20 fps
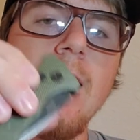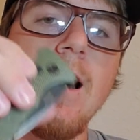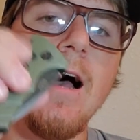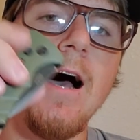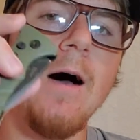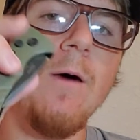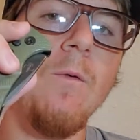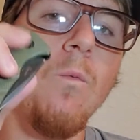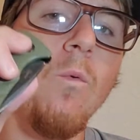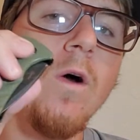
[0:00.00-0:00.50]

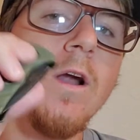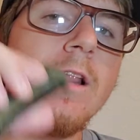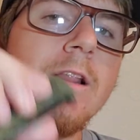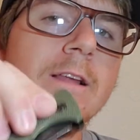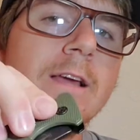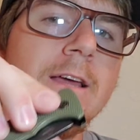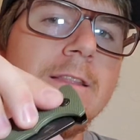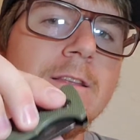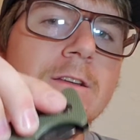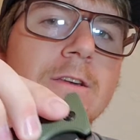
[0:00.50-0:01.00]
I wanted to
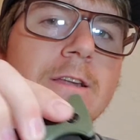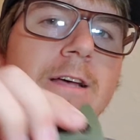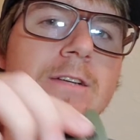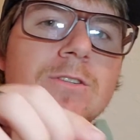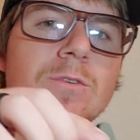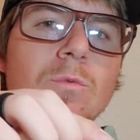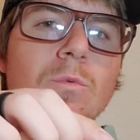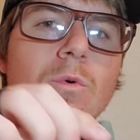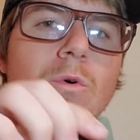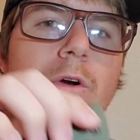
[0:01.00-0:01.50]
get the
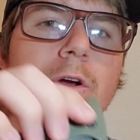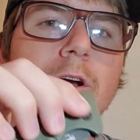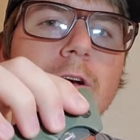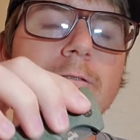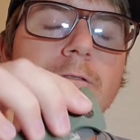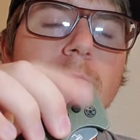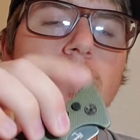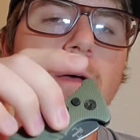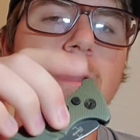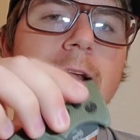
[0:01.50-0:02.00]
Desert Warrior
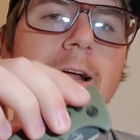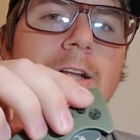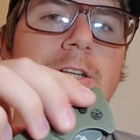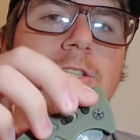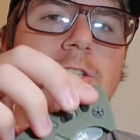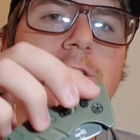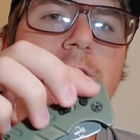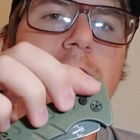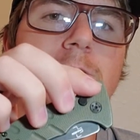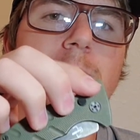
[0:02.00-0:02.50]
from Blade
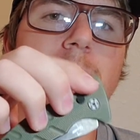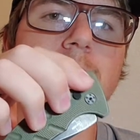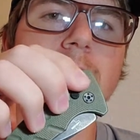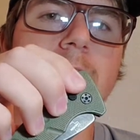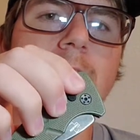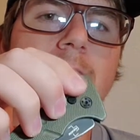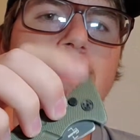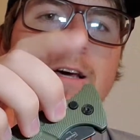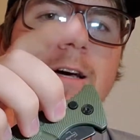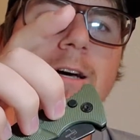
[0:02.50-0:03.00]
HQ with
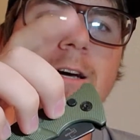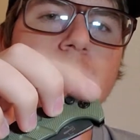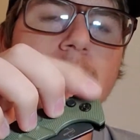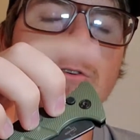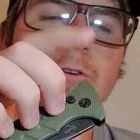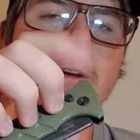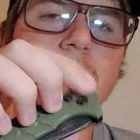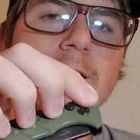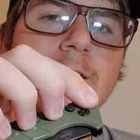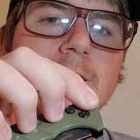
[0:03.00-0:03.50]
the
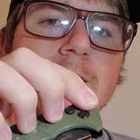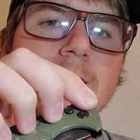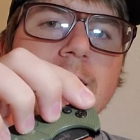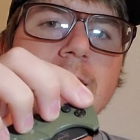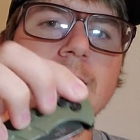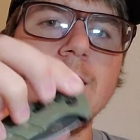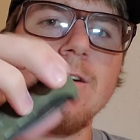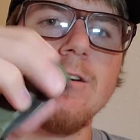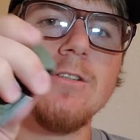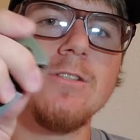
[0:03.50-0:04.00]
green
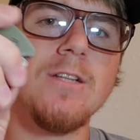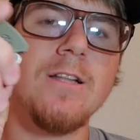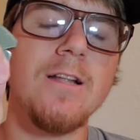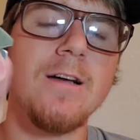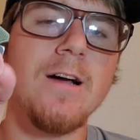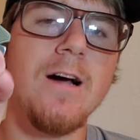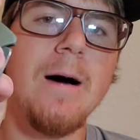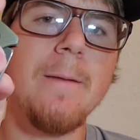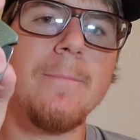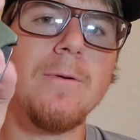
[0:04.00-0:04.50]
scales and the
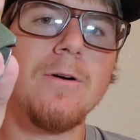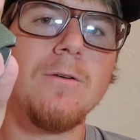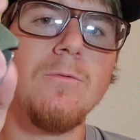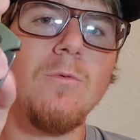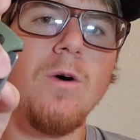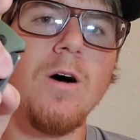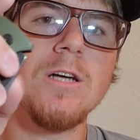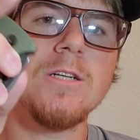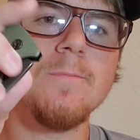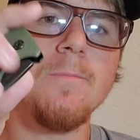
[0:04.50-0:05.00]
copper
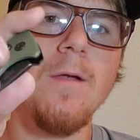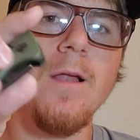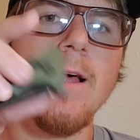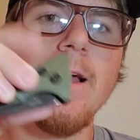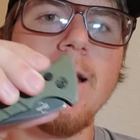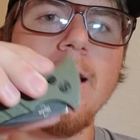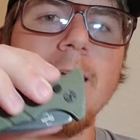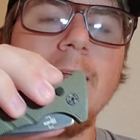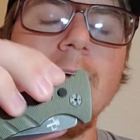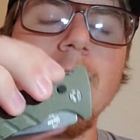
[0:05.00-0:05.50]
washed
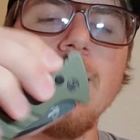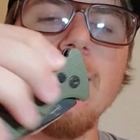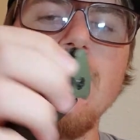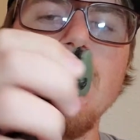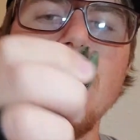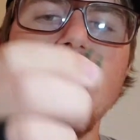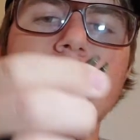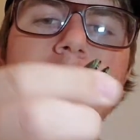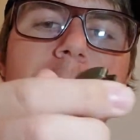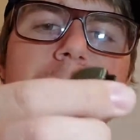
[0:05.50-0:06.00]
blade,
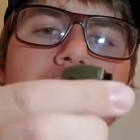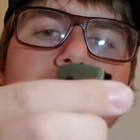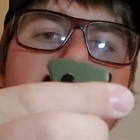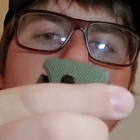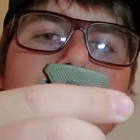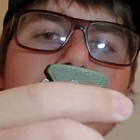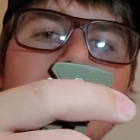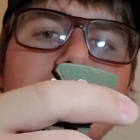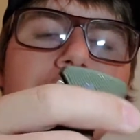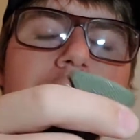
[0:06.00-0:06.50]

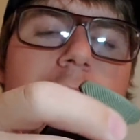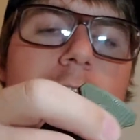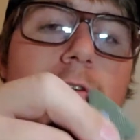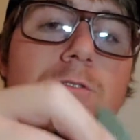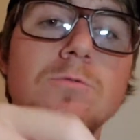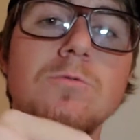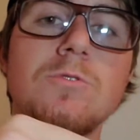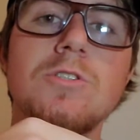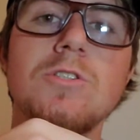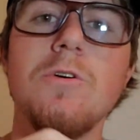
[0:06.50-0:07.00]
but
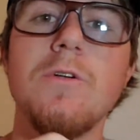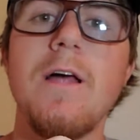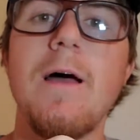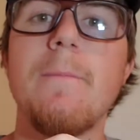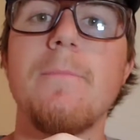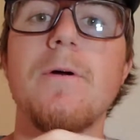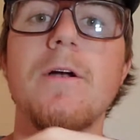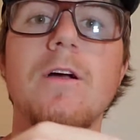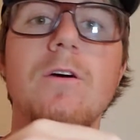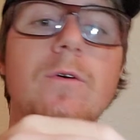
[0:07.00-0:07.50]
those were sold out
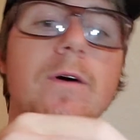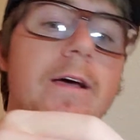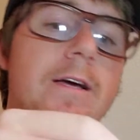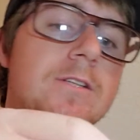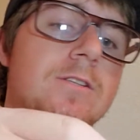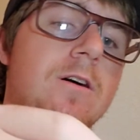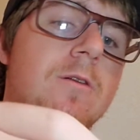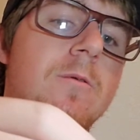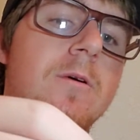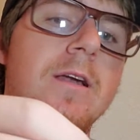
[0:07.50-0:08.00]
pretty quick,
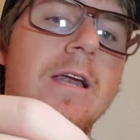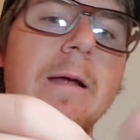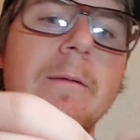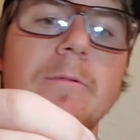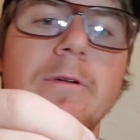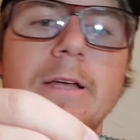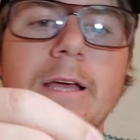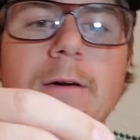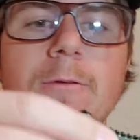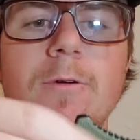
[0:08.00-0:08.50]
so I wasn't
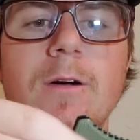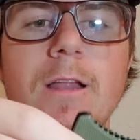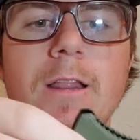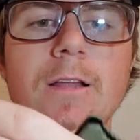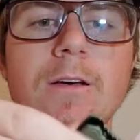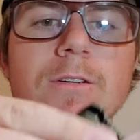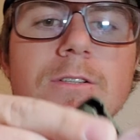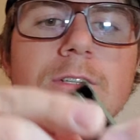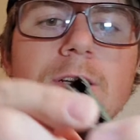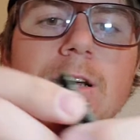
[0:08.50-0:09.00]
able to get one of
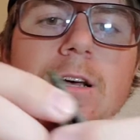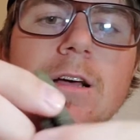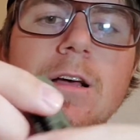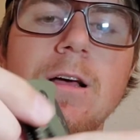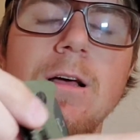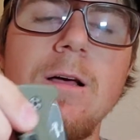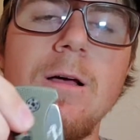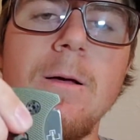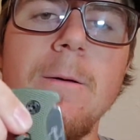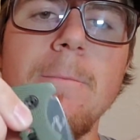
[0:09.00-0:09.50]
those.
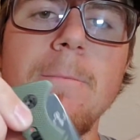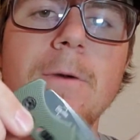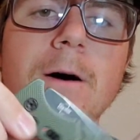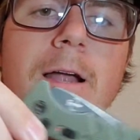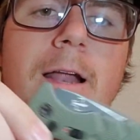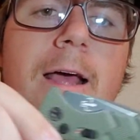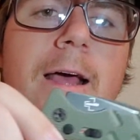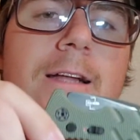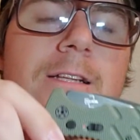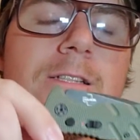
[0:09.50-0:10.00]

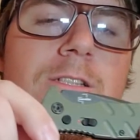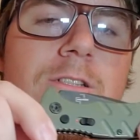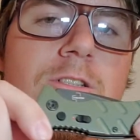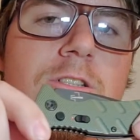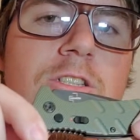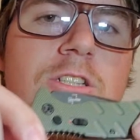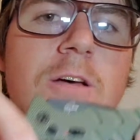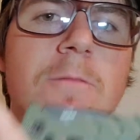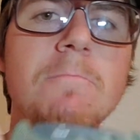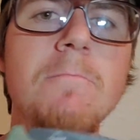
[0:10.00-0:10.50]
But
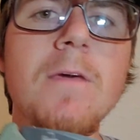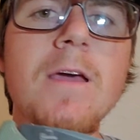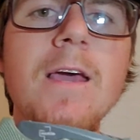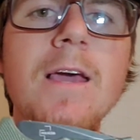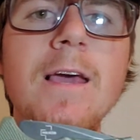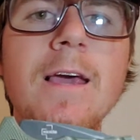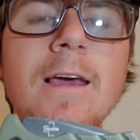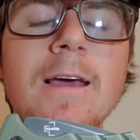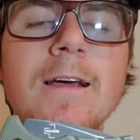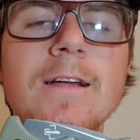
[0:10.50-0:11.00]
to
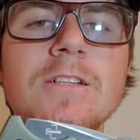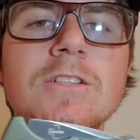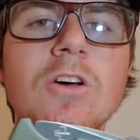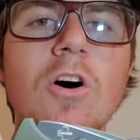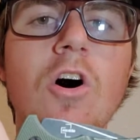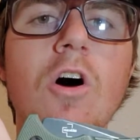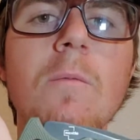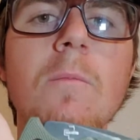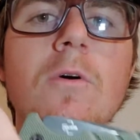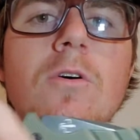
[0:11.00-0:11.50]
me, it's
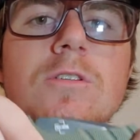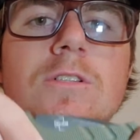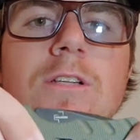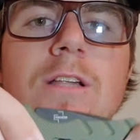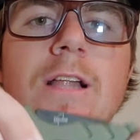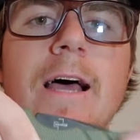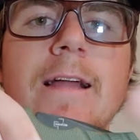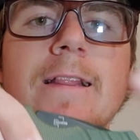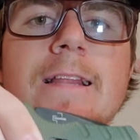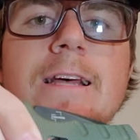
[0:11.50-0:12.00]
almost
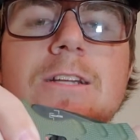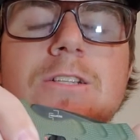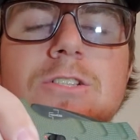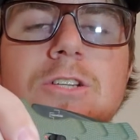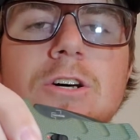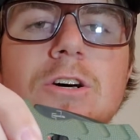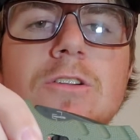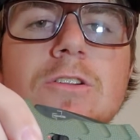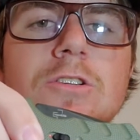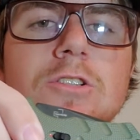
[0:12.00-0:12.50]
like they
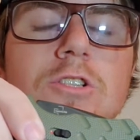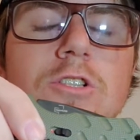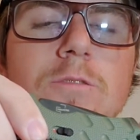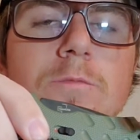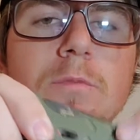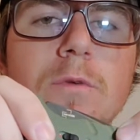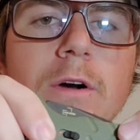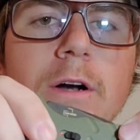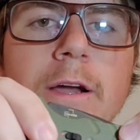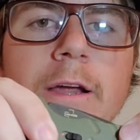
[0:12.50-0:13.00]
took the
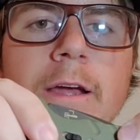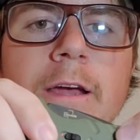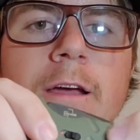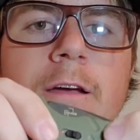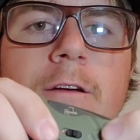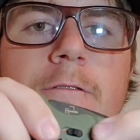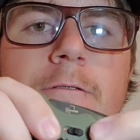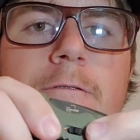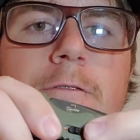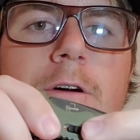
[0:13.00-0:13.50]

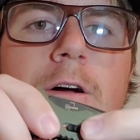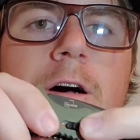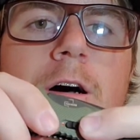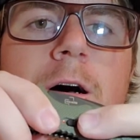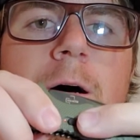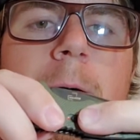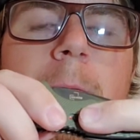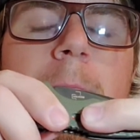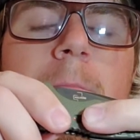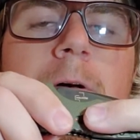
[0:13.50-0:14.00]
spring
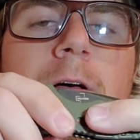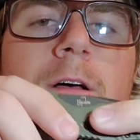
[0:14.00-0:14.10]
from